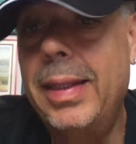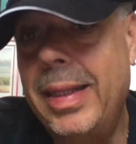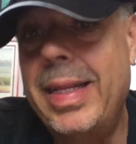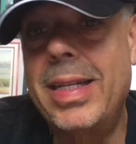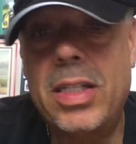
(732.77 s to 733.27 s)

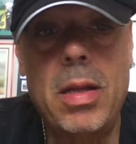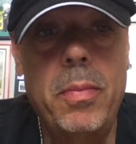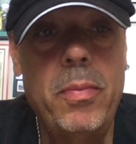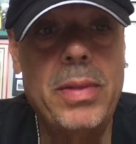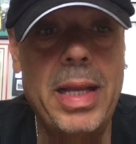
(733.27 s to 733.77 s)
there's
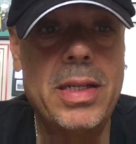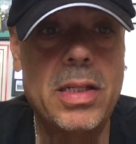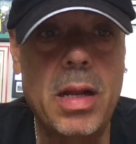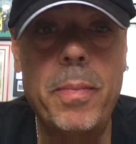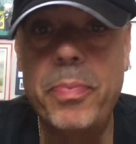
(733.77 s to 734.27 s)
some
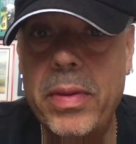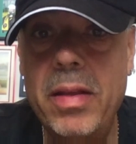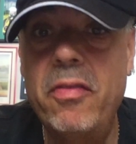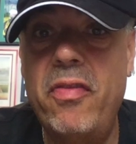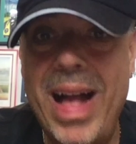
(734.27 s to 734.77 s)

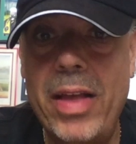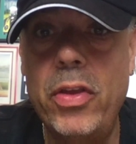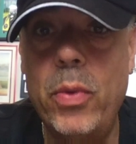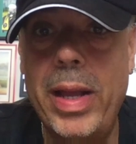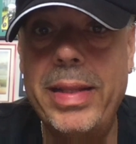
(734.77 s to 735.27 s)

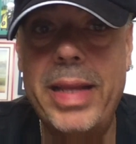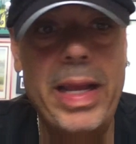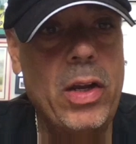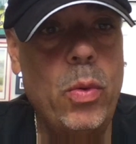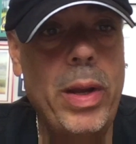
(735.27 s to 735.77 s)
value and
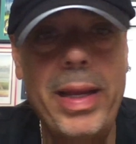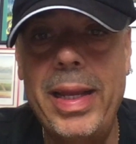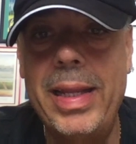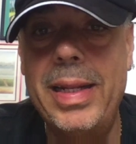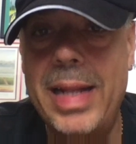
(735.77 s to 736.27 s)
takeaway
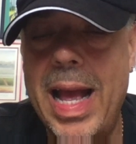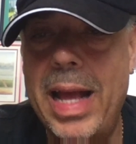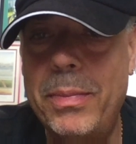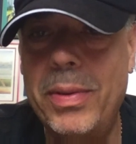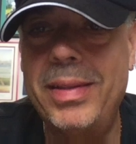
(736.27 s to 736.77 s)
in
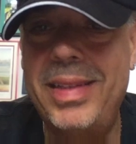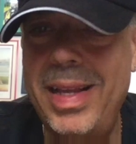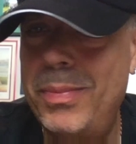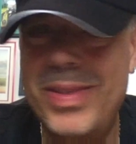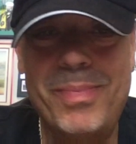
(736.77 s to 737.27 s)
that. But
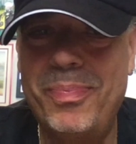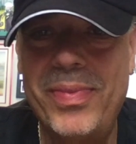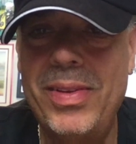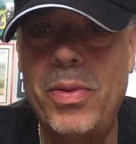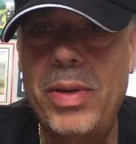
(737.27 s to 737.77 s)
tips,
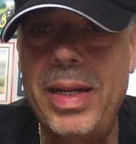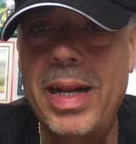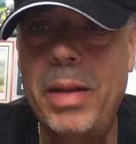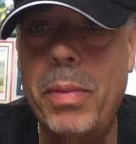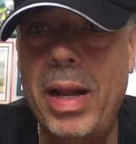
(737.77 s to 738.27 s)
you don't need
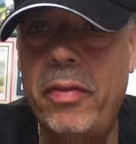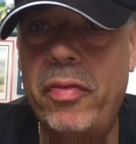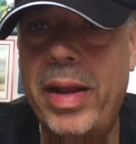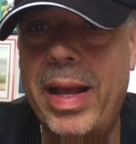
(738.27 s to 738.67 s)
anybody for